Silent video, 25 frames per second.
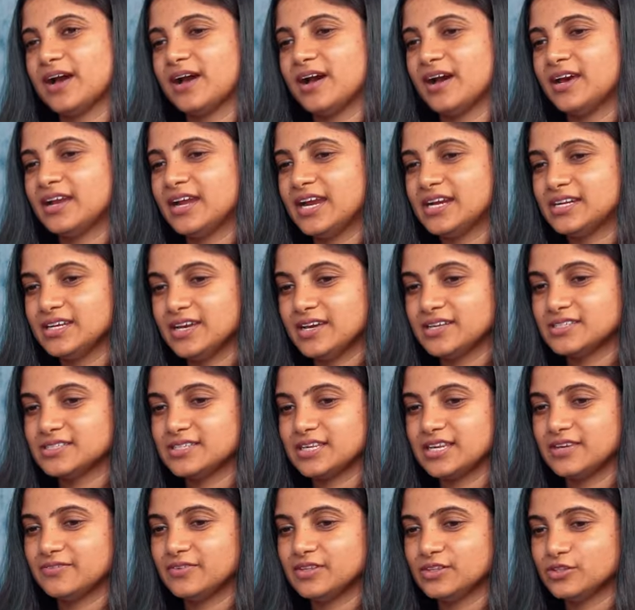our idea
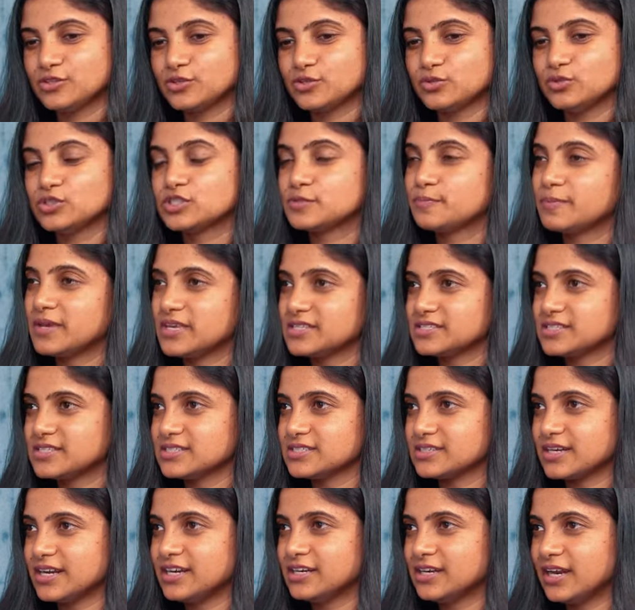ideas even through
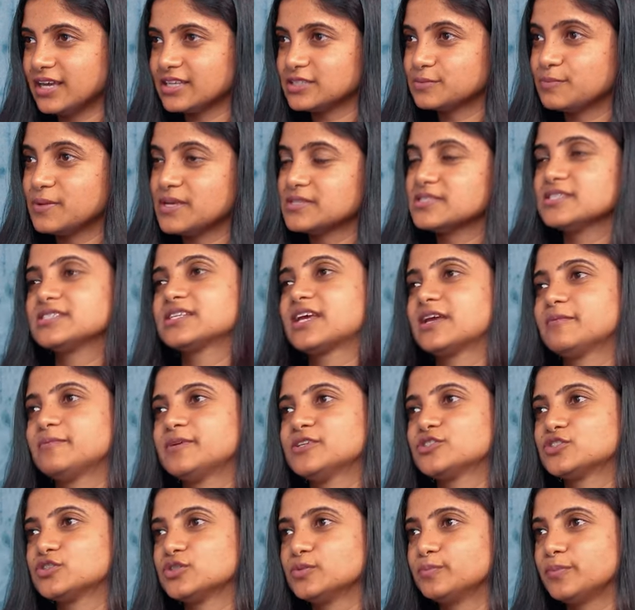spaces right like spaces can
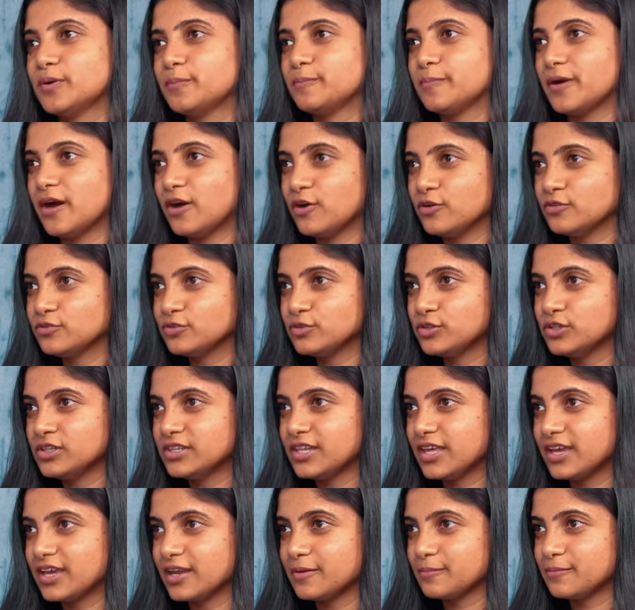be super powerful
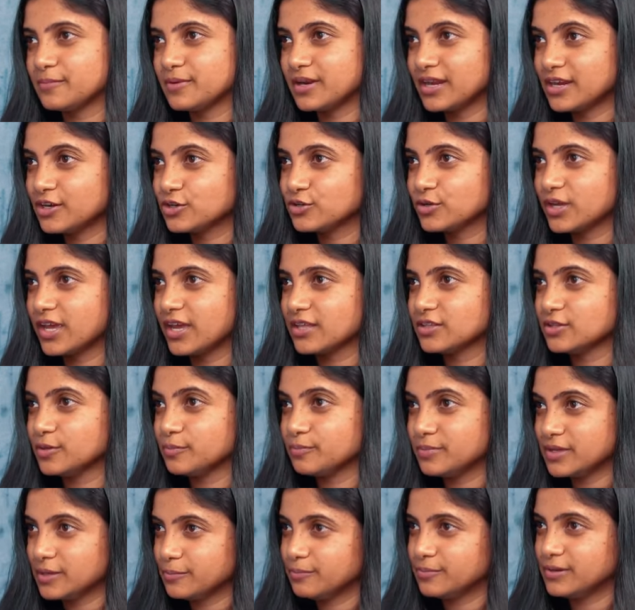they can bring together
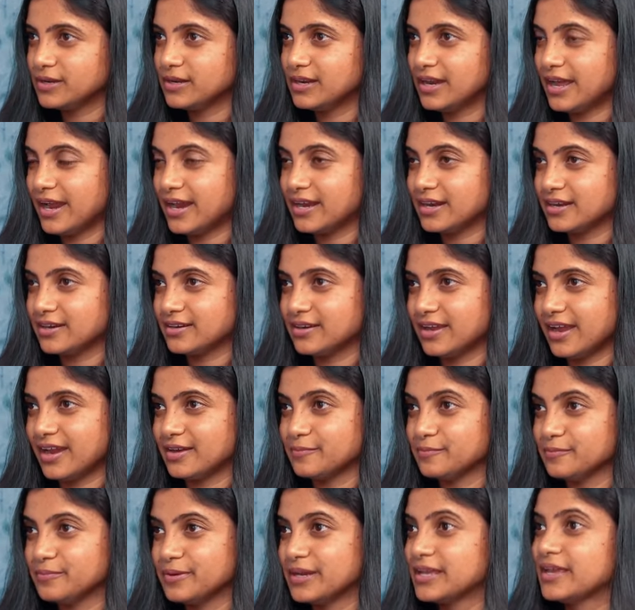people and
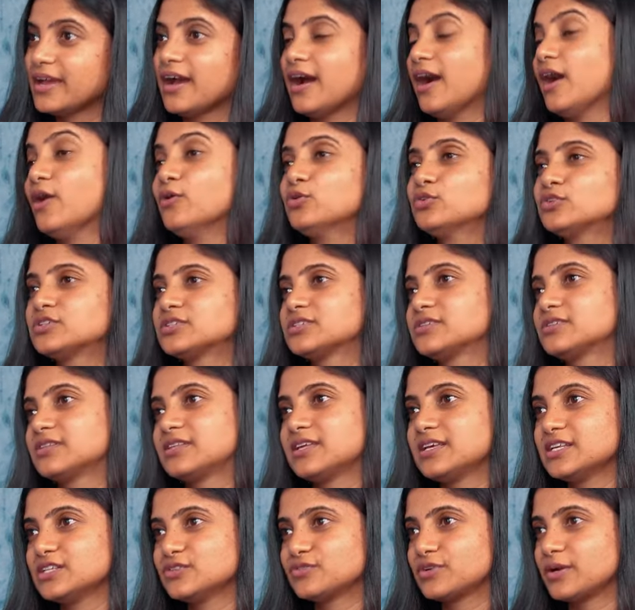and bring out
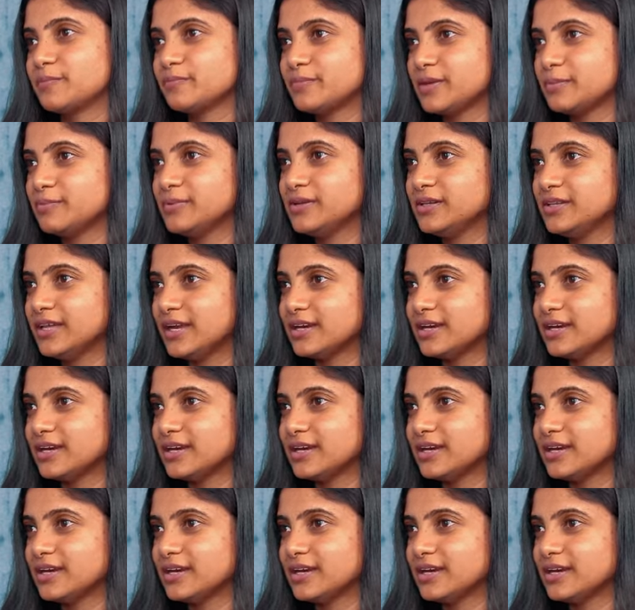things from people